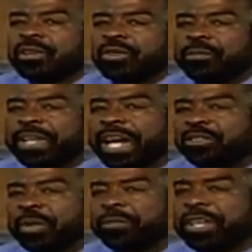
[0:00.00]
Repeat
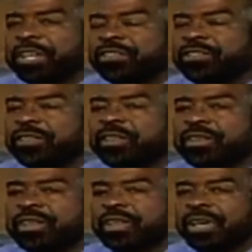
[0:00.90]
after me, please.
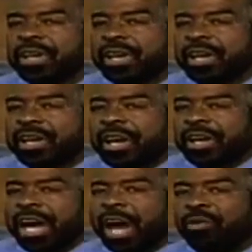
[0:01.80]

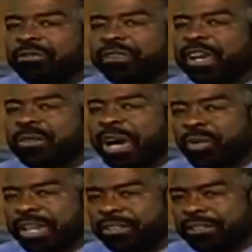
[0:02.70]
I will fail my
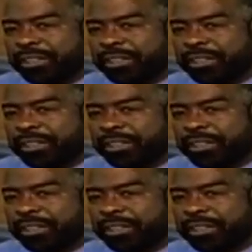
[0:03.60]
way to